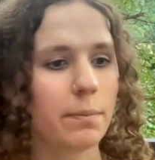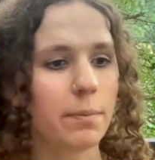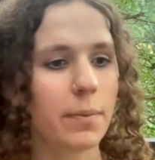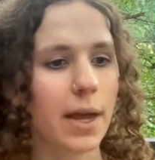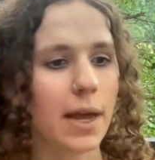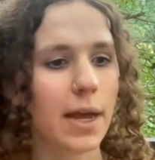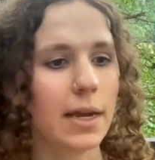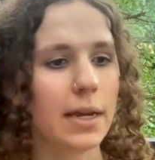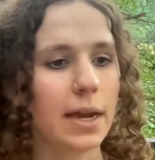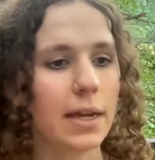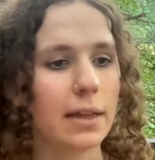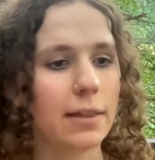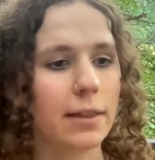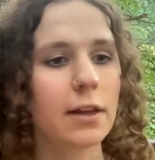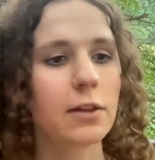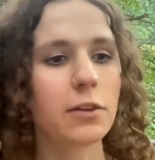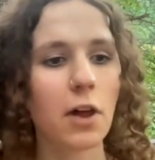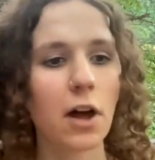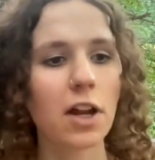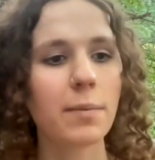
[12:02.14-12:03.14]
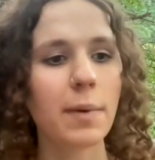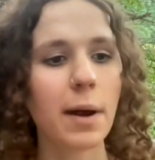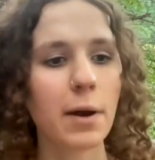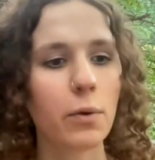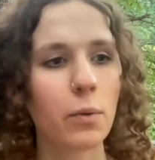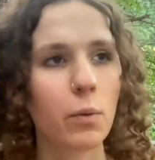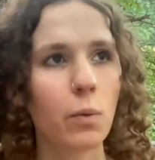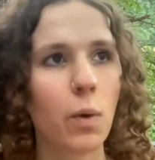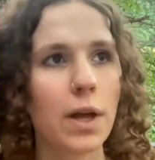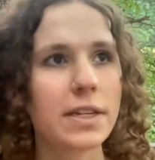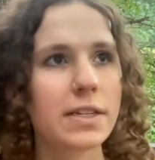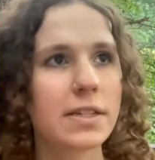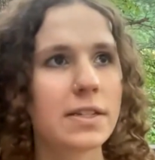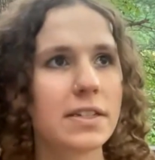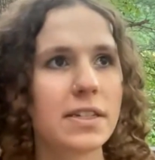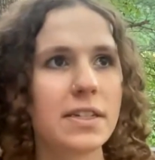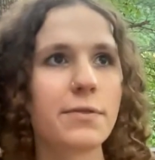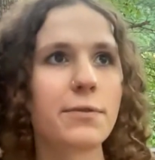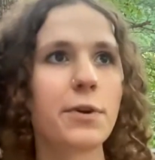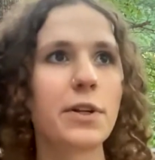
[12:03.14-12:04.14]
I think a lot about what
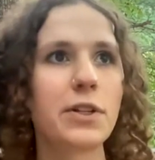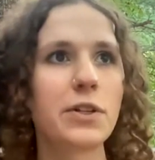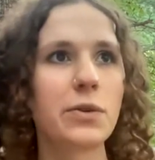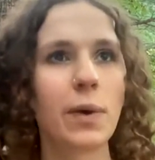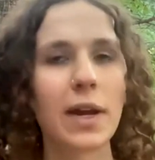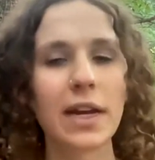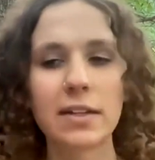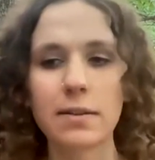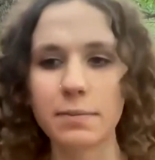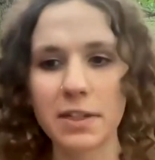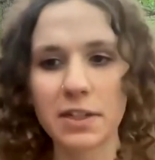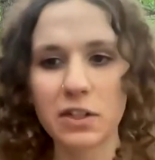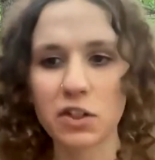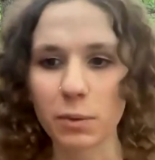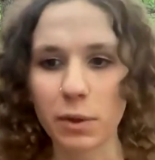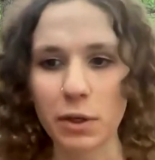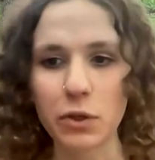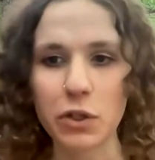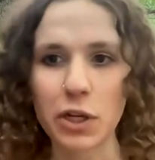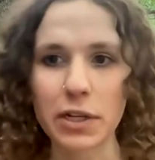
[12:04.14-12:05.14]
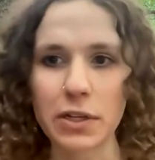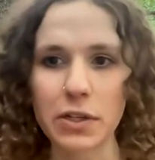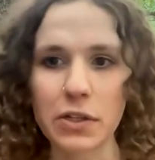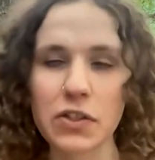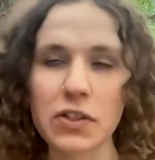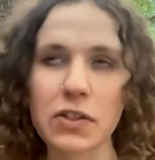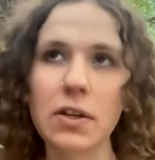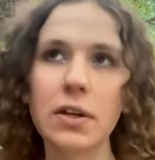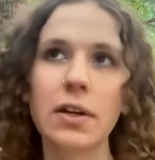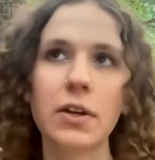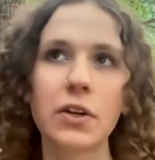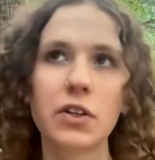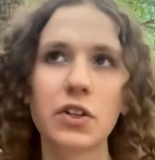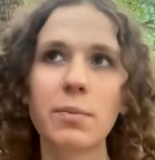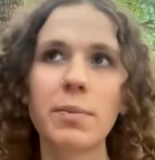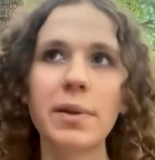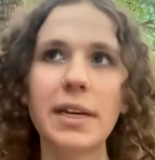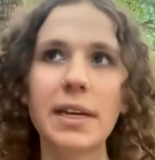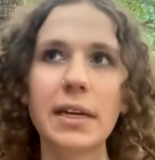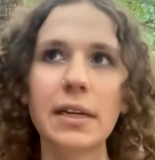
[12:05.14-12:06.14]
different random distributions
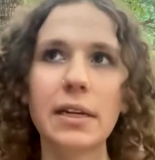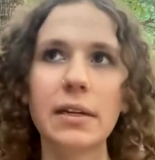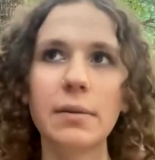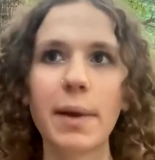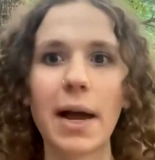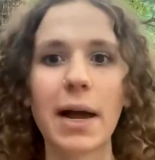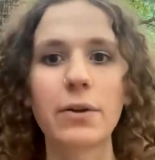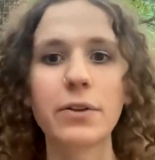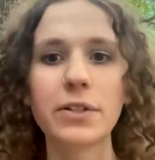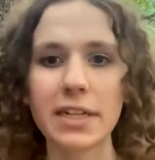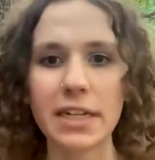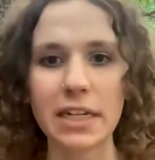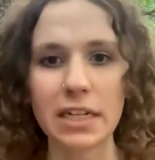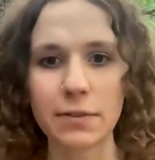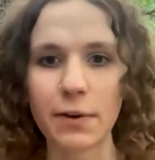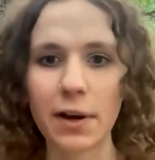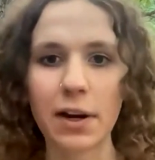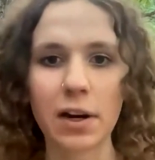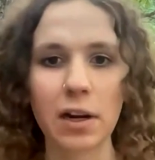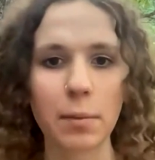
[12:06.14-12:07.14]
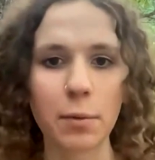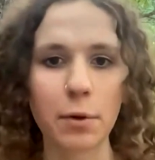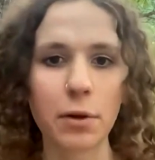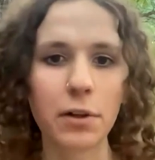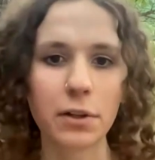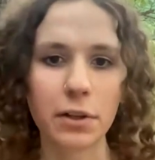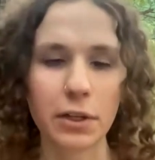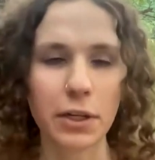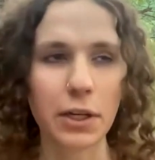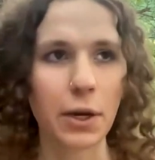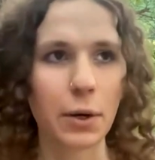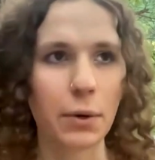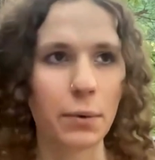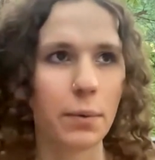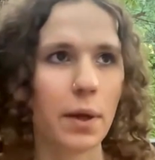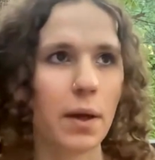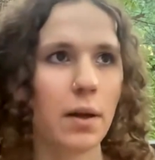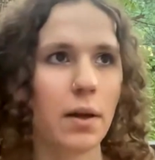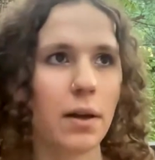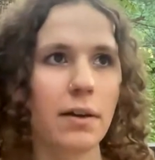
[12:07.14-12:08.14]
should be bound to each variable.
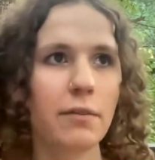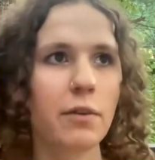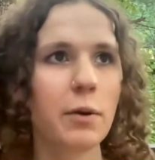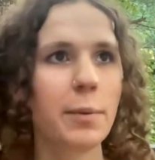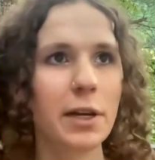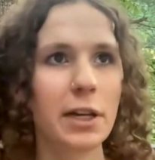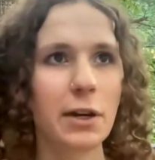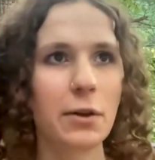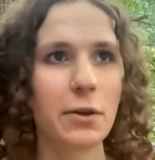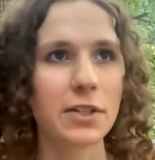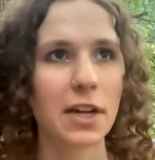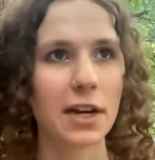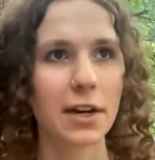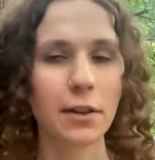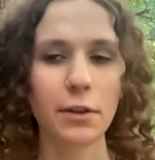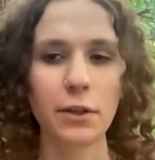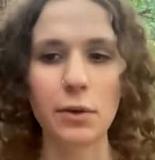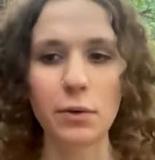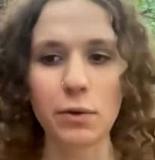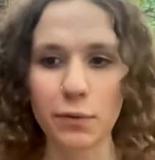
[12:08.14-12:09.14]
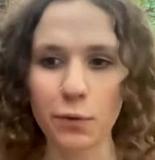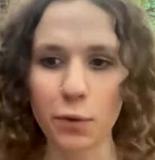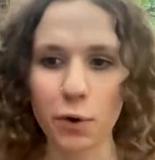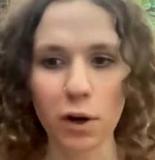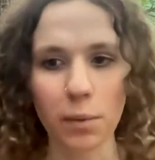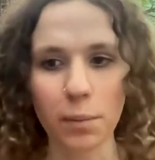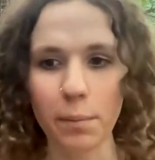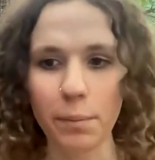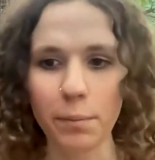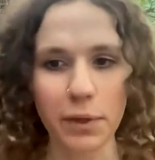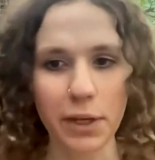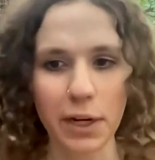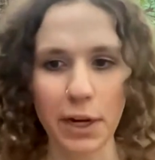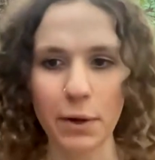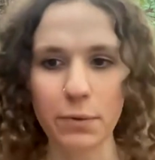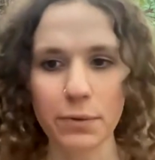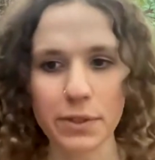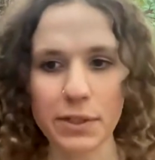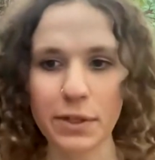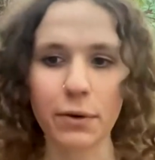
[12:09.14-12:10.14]
Everybody knows kind of the uniform,
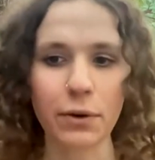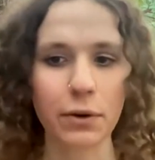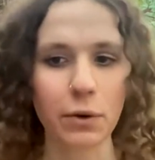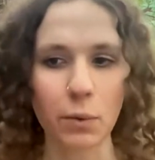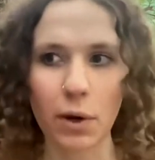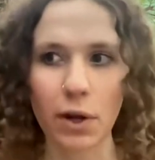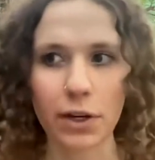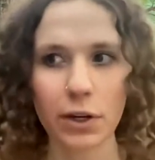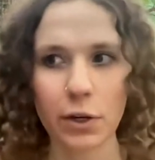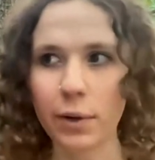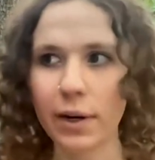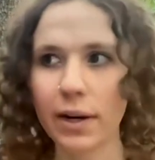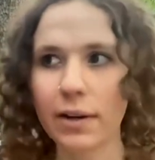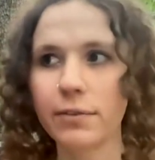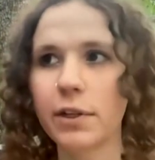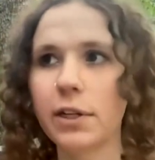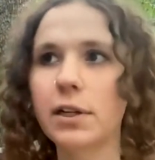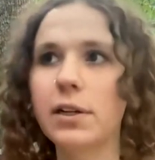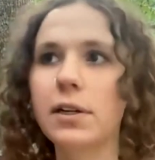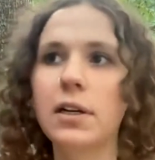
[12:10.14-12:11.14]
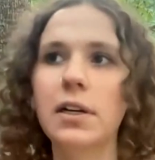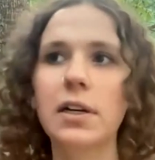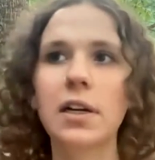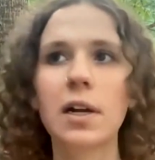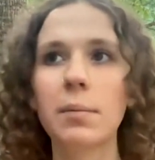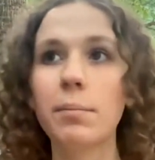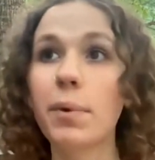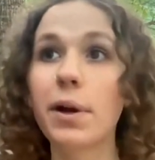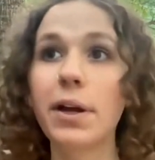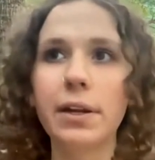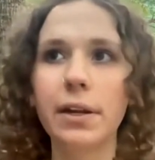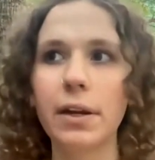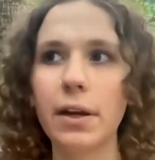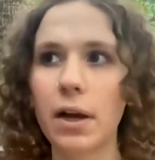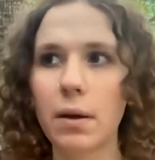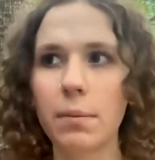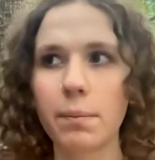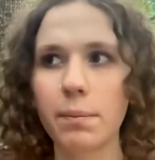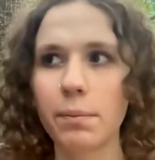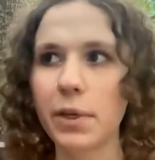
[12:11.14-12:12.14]
0 to 1 or whatever. But,
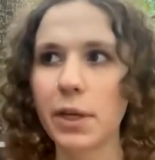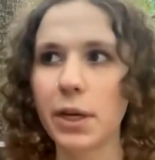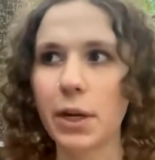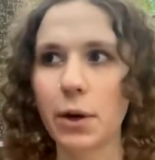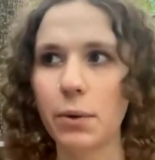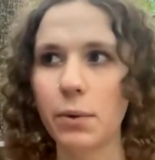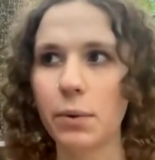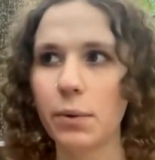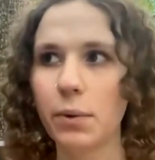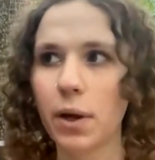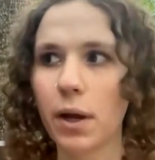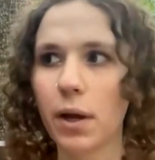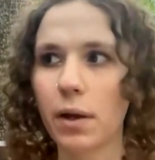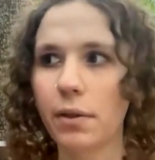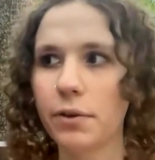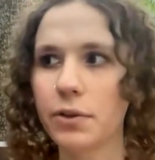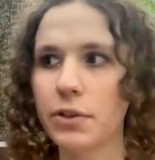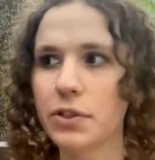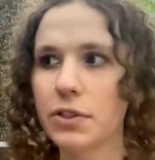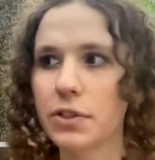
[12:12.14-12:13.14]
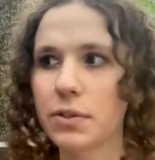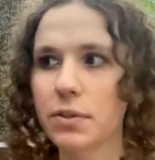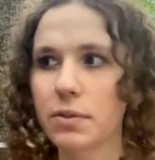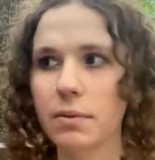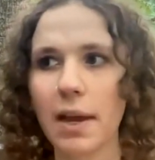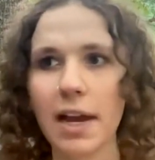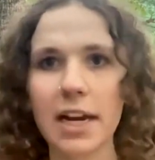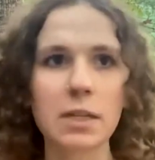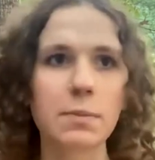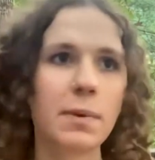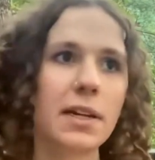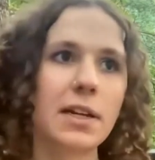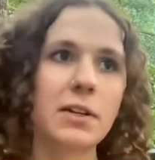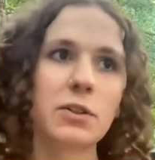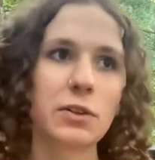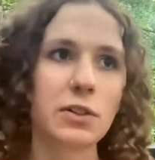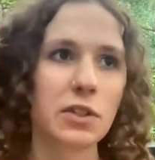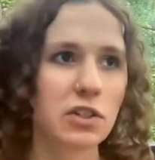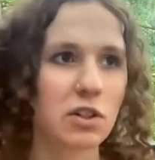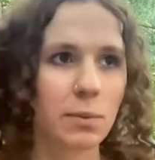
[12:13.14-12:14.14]
there's
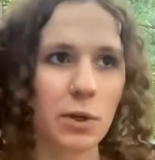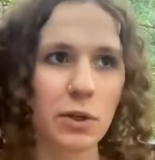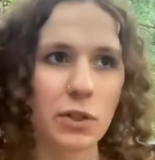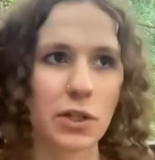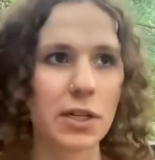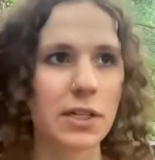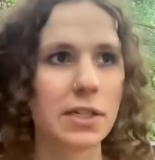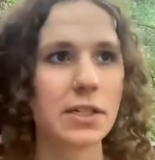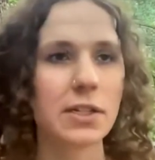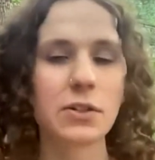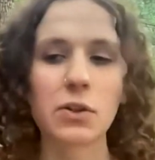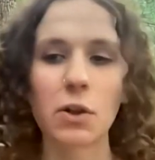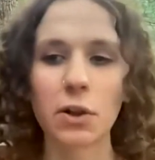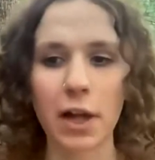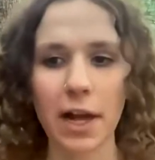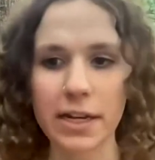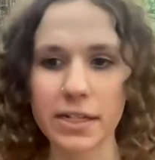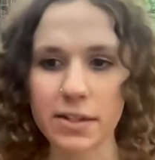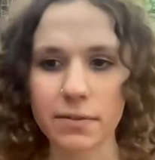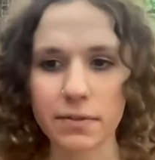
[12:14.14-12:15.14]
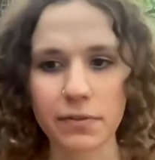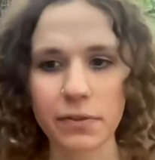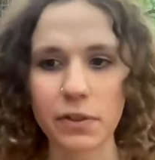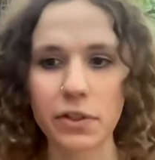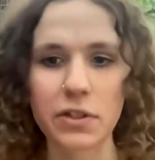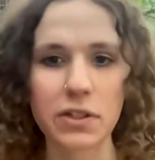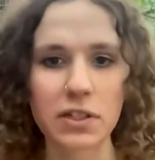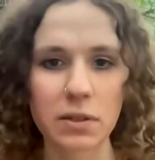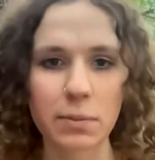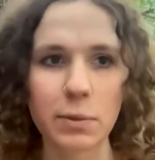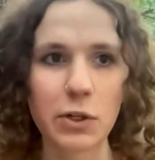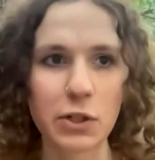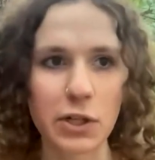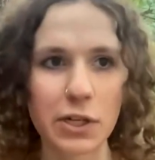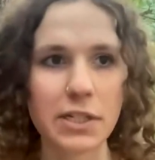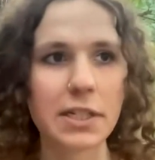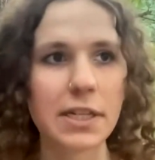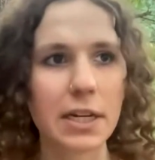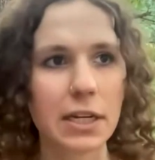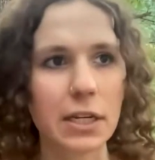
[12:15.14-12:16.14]
exponential distributions. There's all kinds of different
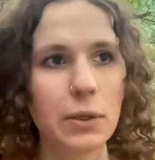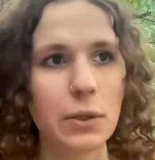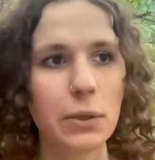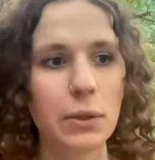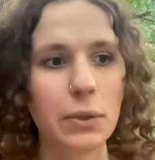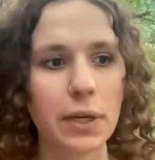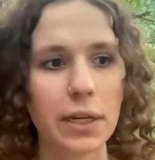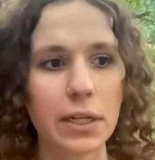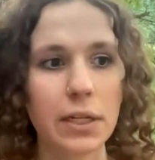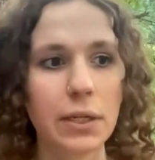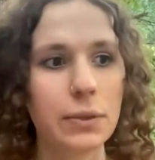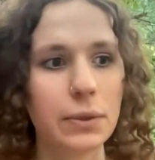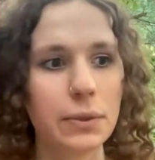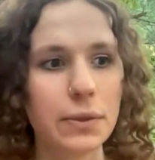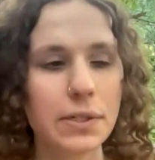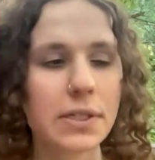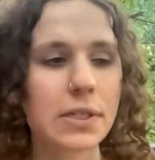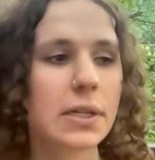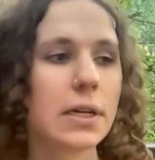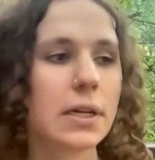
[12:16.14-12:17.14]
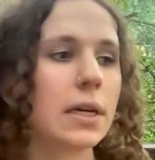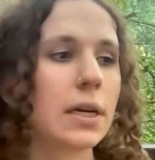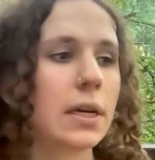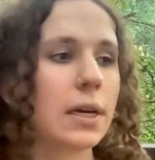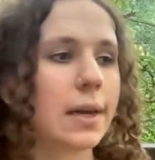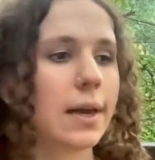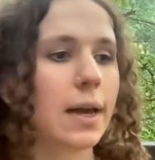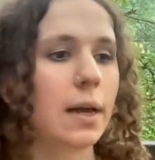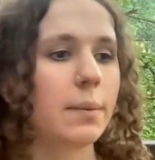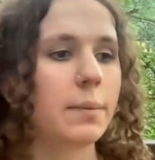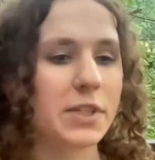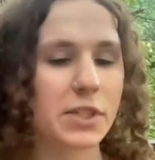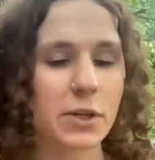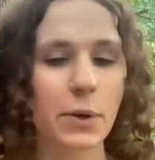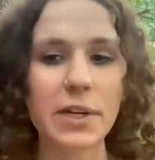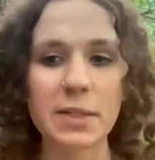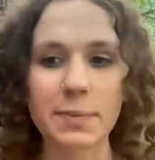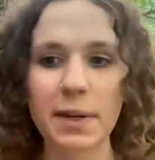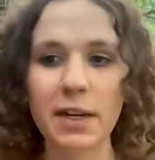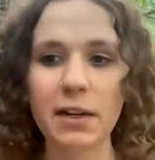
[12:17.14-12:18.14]
distributions that you can use. And so
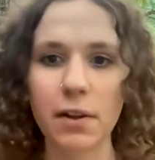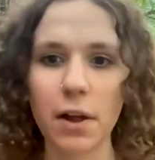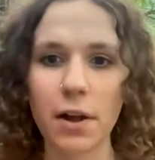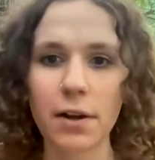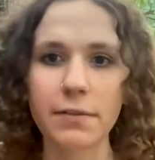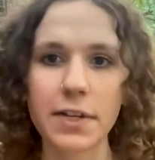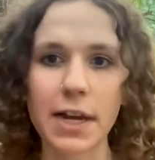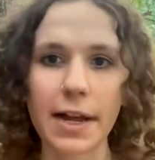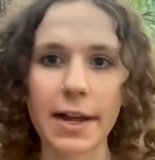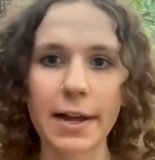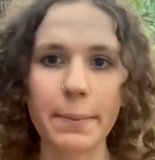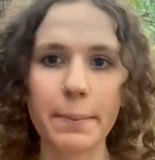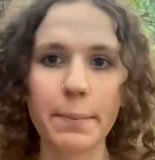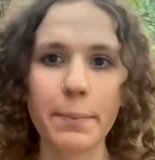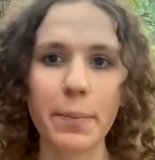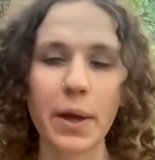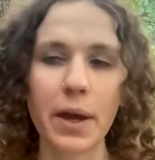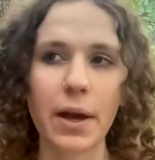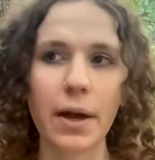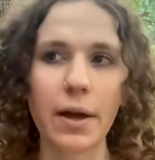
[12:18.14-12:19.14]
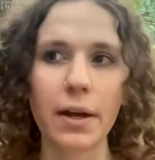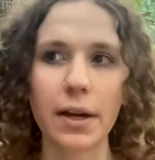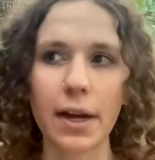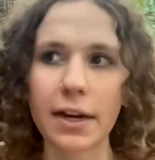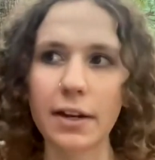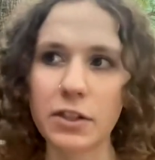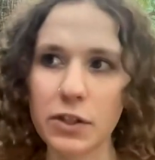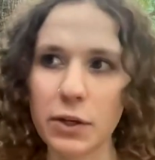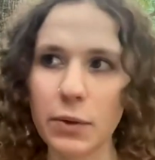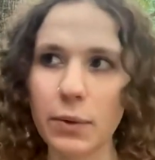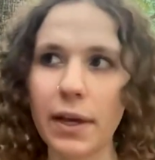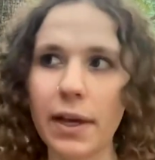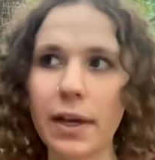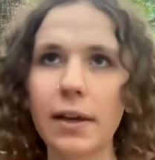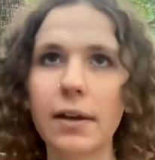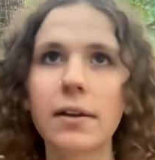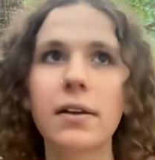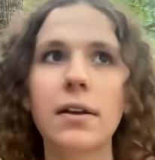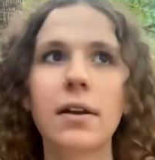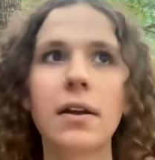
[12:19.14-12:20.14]
I spend a lot of time kind of
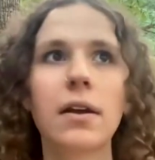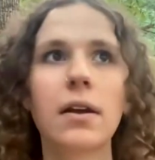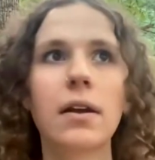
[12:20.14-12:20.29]
tuning,